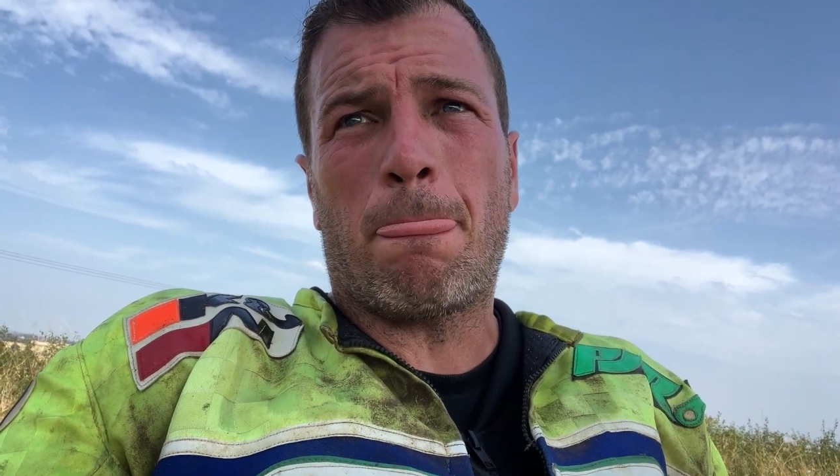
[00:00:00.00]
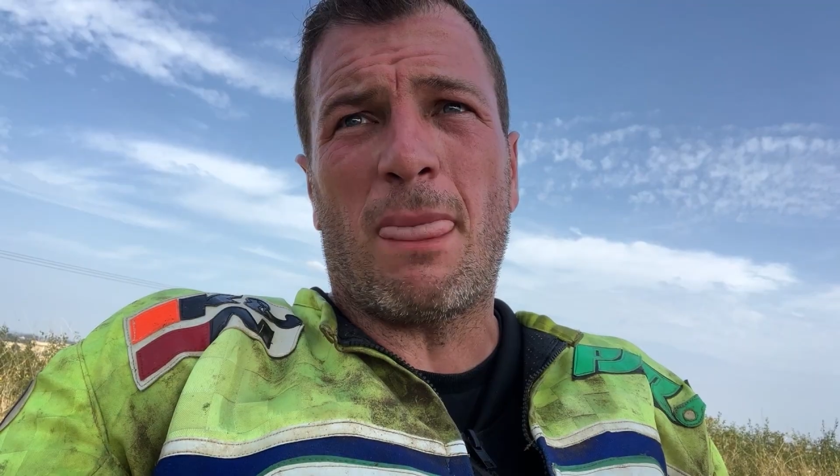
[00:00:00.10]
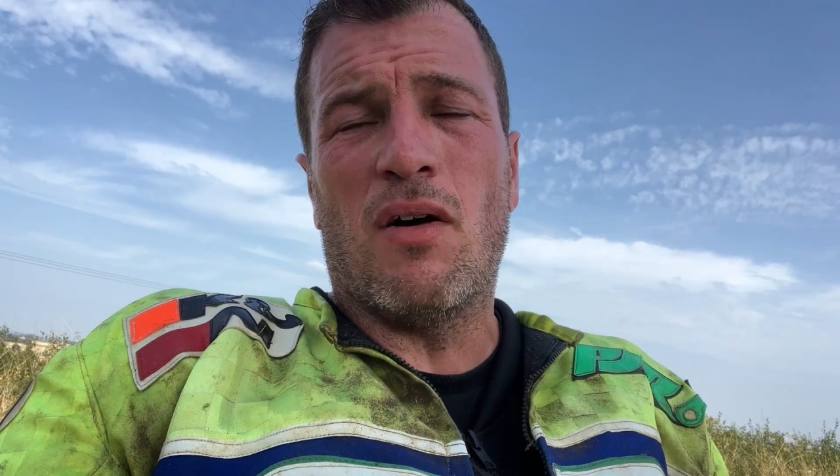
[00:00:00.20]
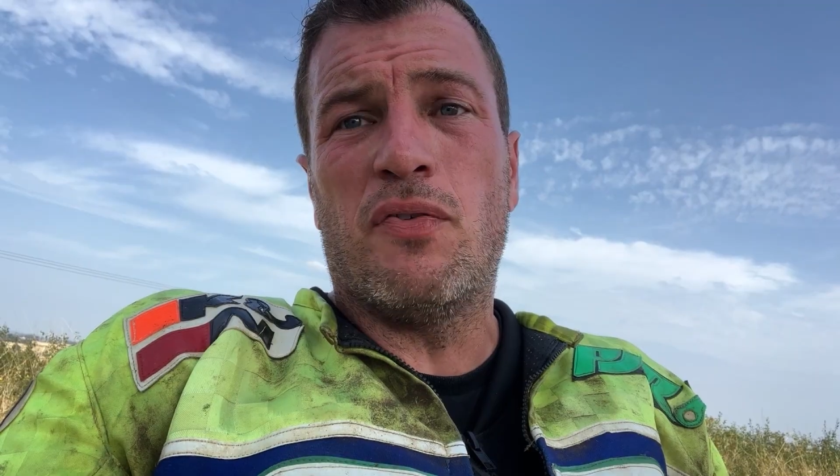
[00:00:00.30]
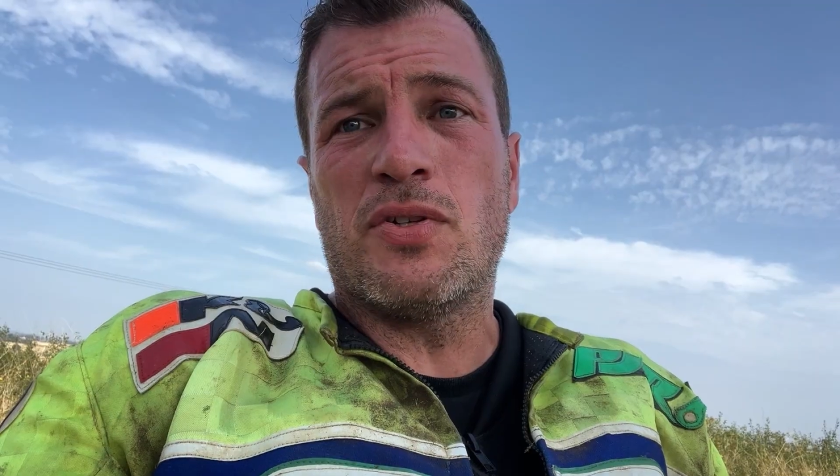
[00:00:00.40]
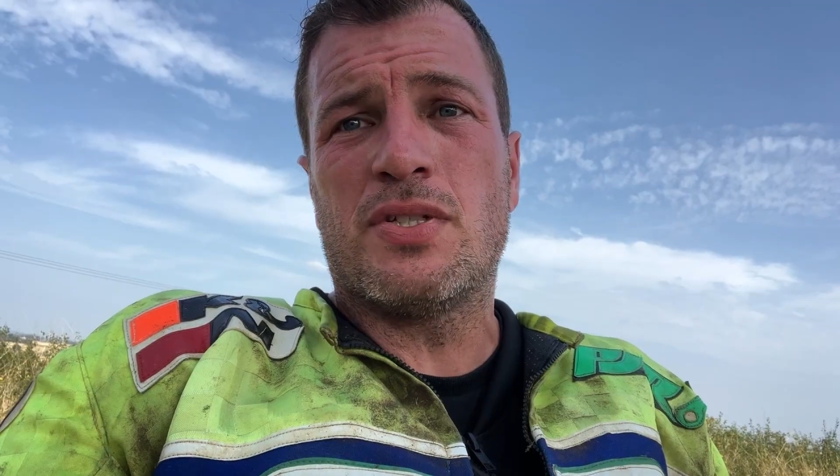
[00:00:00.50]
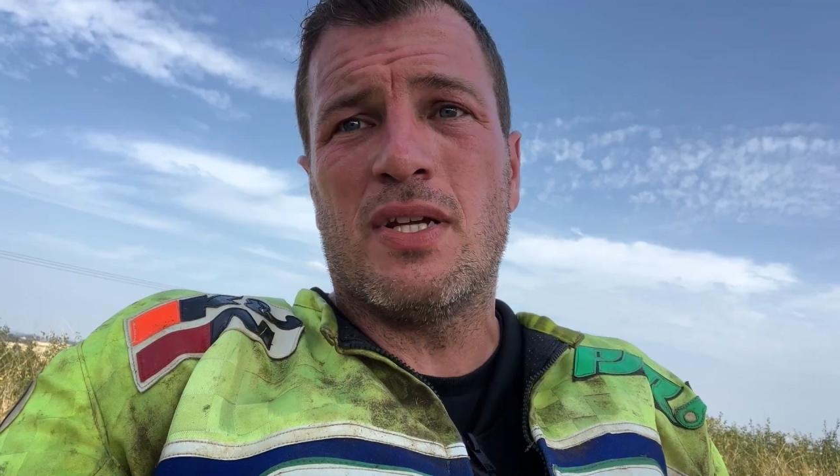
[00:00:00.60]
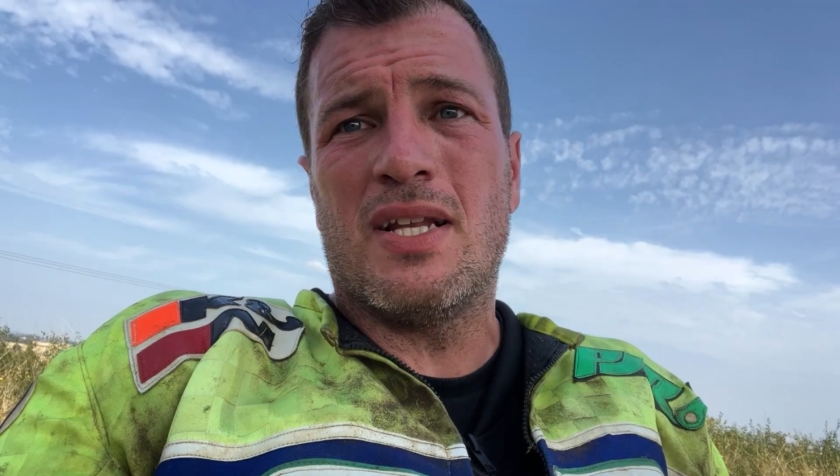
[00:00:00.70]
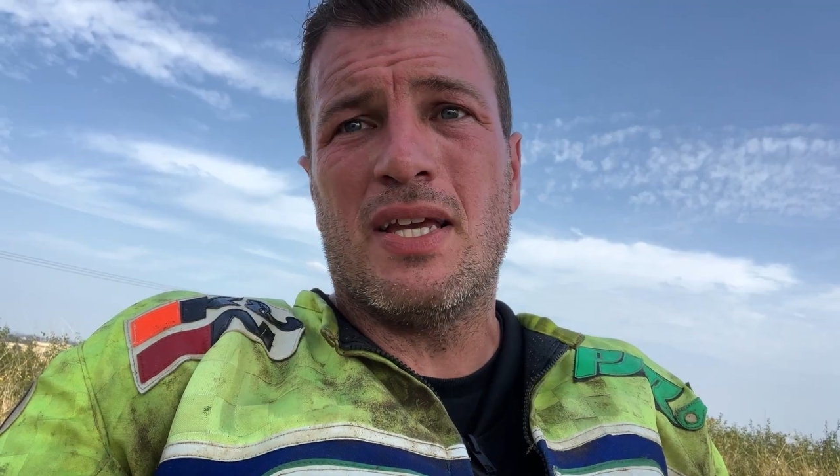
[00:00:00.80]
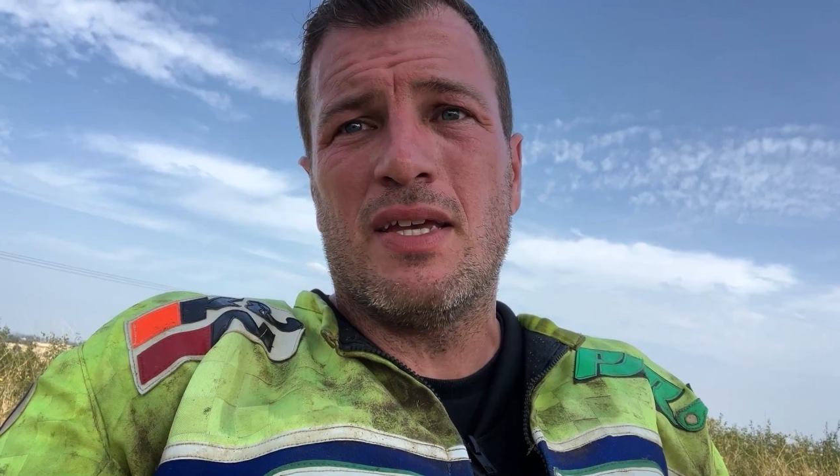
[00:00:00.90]

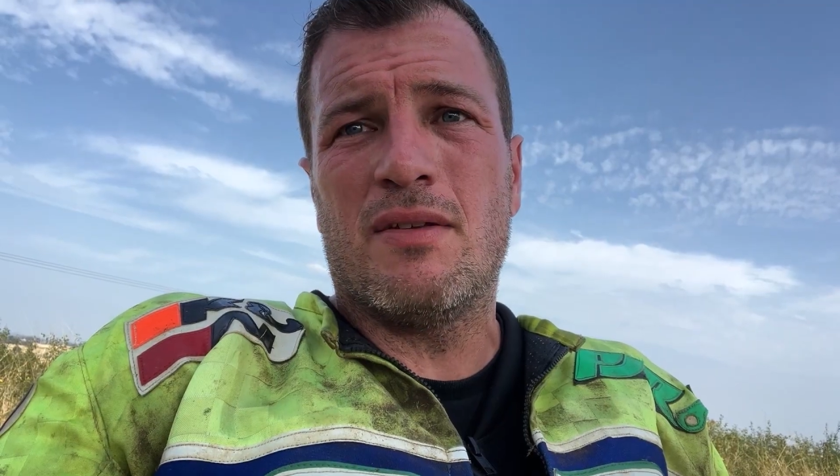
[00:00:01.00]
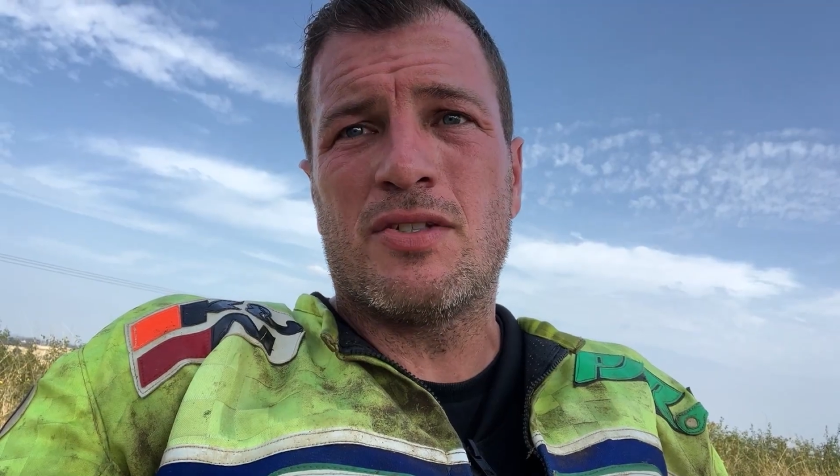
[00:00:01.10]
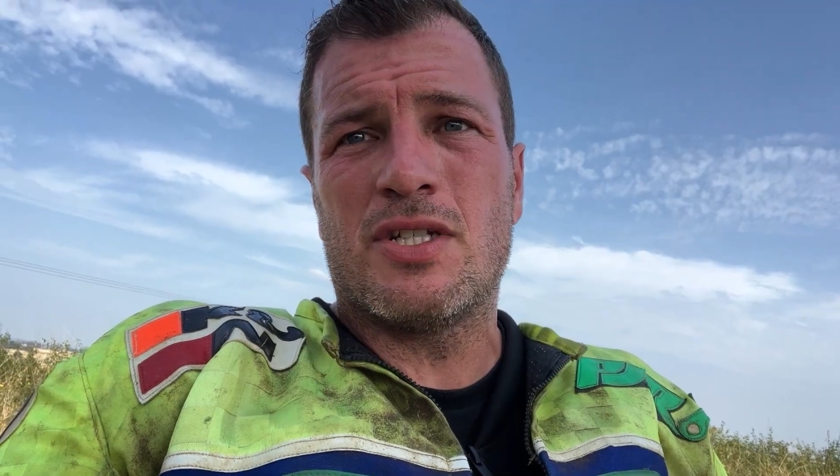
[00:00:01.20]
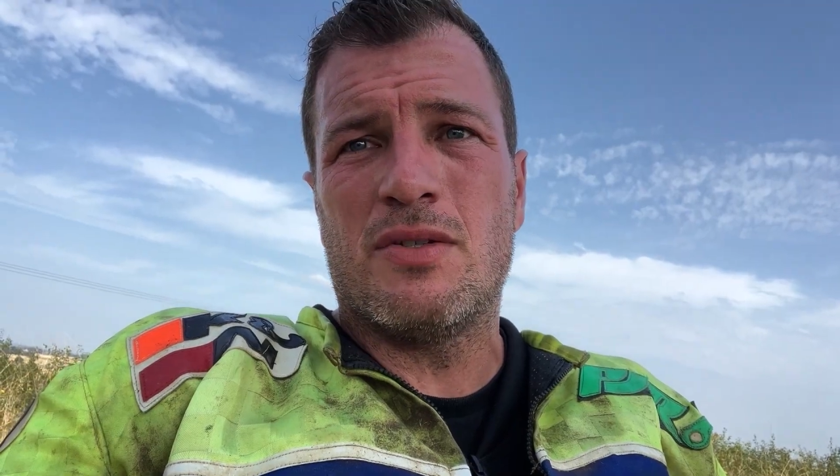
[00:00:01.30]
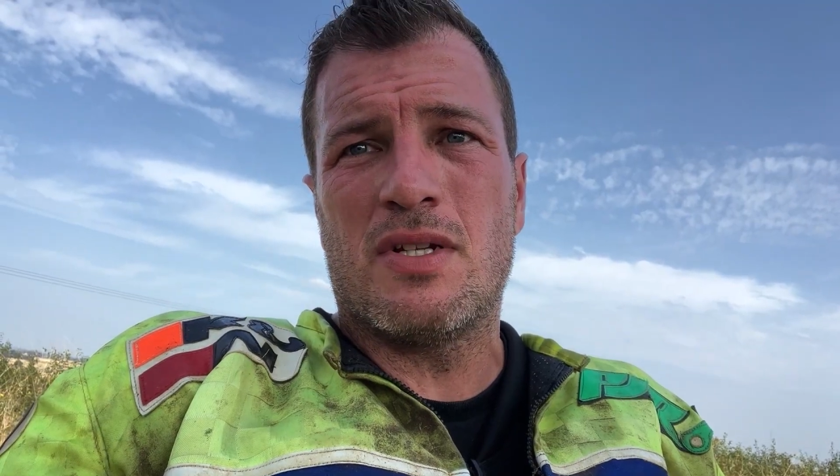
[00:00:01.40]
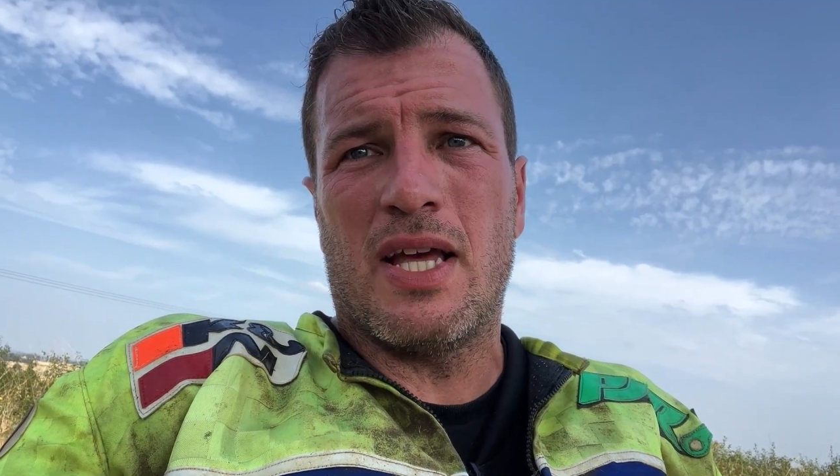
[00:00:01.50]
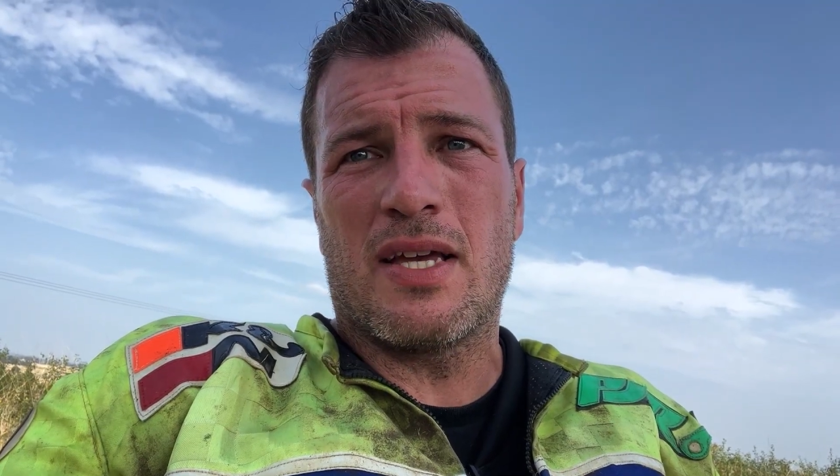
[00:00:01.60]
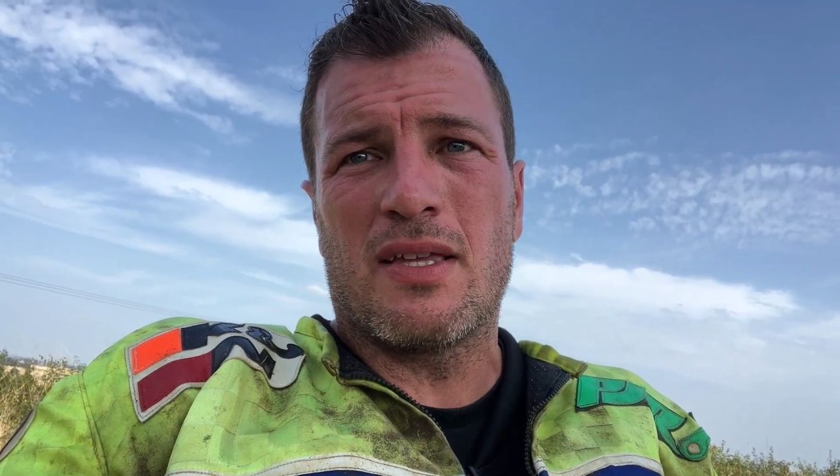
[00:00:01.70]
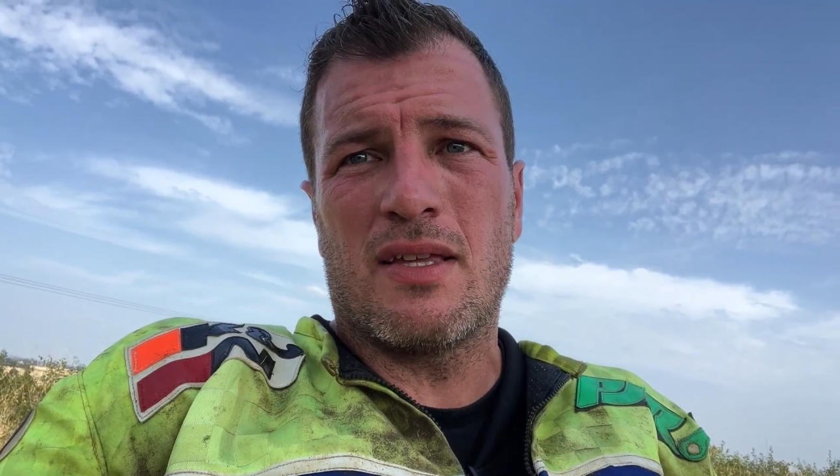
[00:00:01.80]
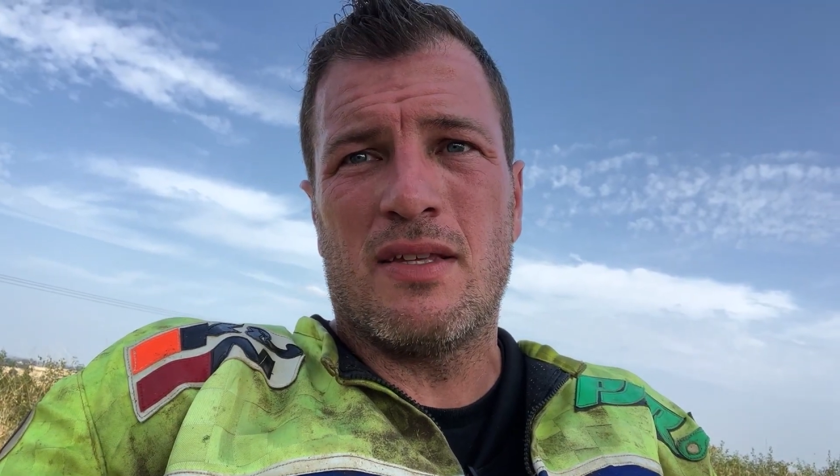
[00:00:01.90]
unfortunately Stu's leg